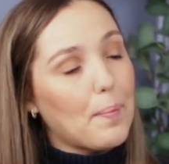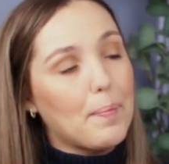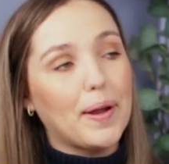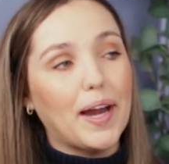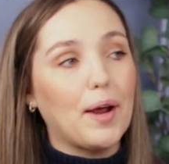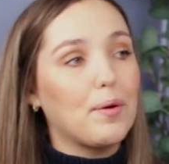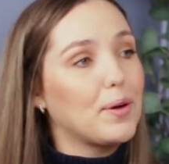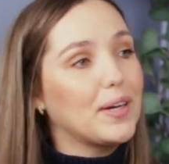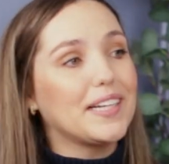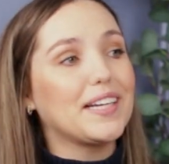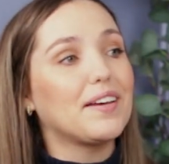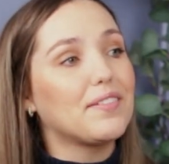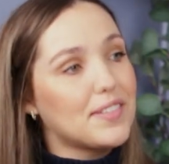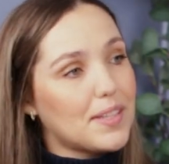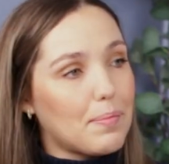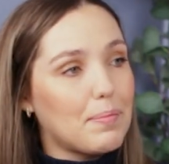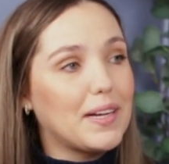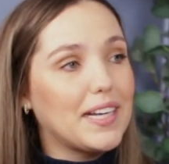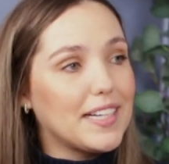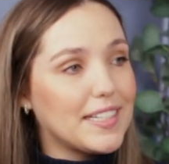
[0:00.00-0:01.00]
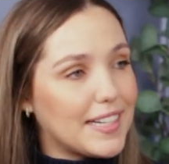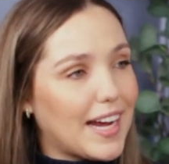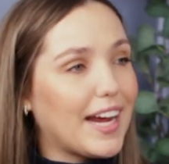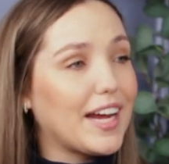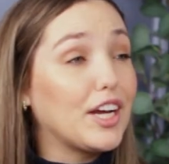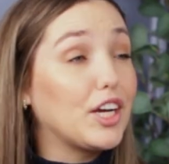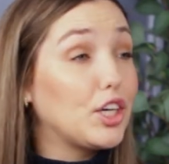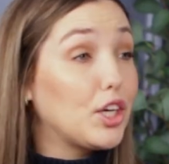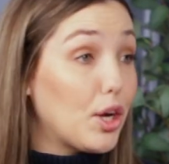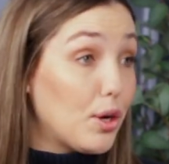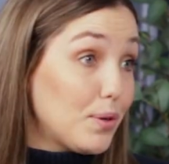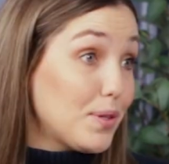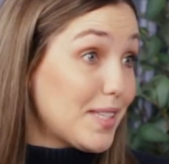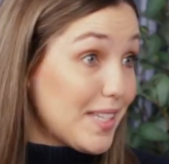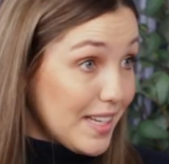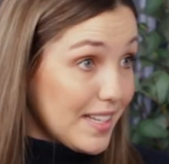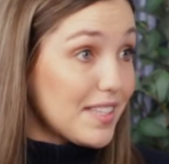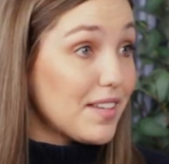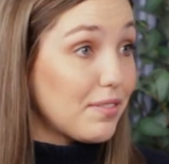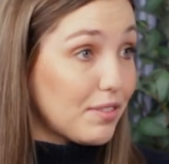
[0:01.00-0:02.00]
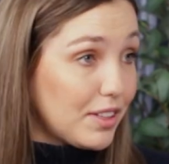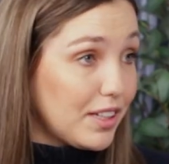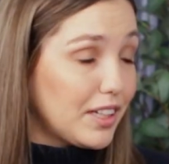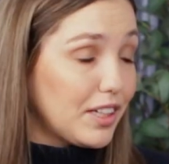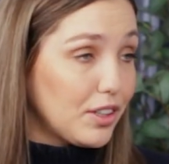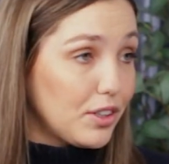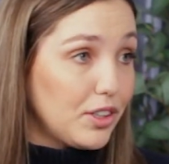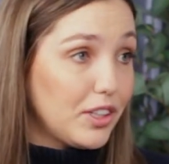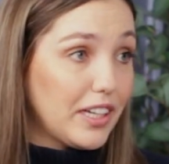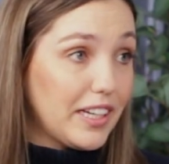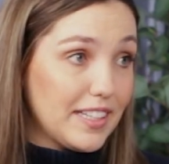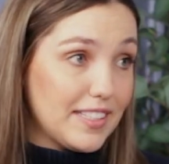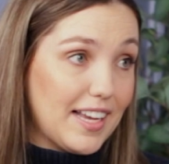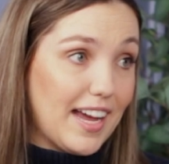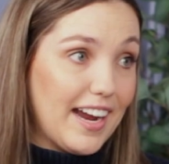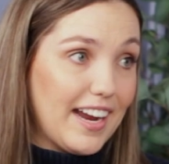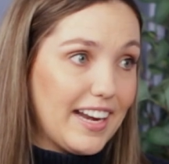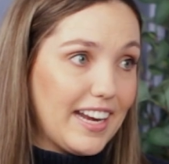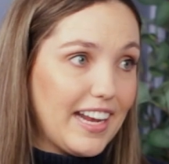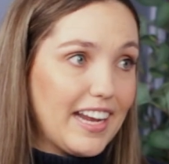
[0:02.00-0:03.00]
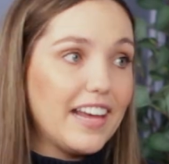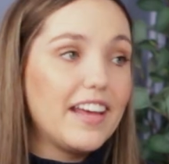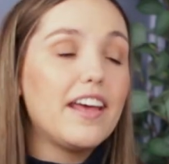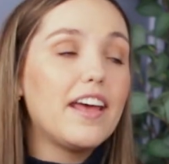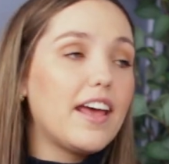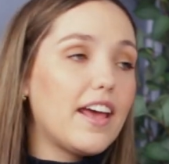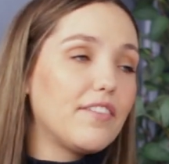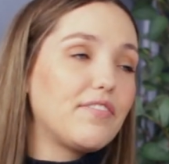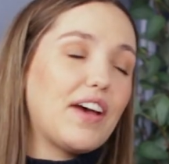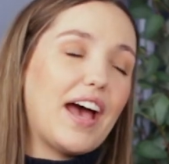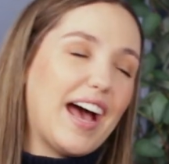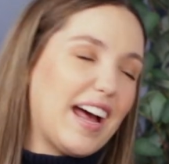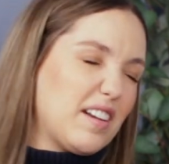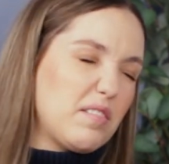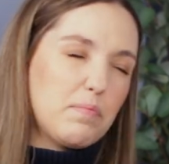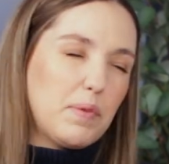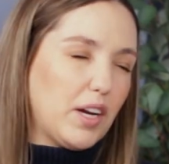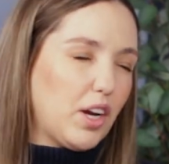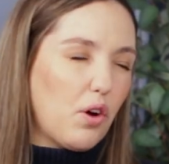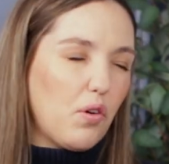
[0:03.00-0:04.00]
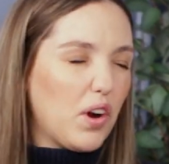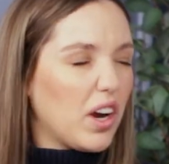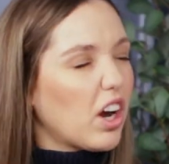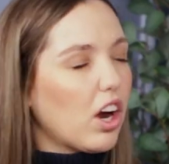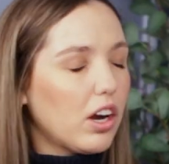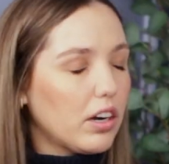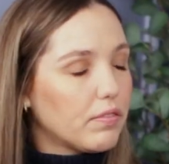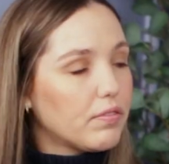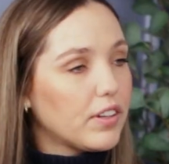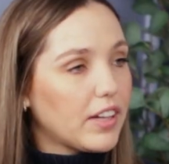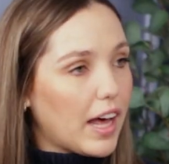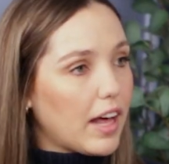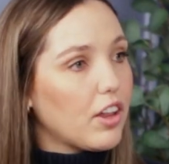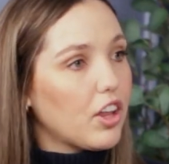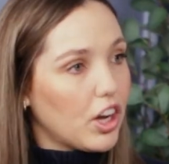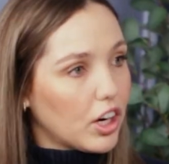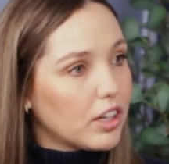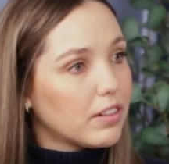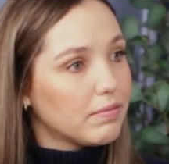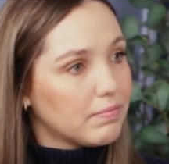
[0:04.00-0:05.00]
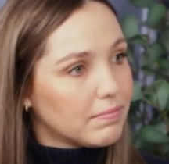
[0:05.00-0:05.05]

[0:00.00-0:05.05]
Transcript: but I wouldn't give somebody a diagnosis of clinical anxiety if it hadn't been going on for that long.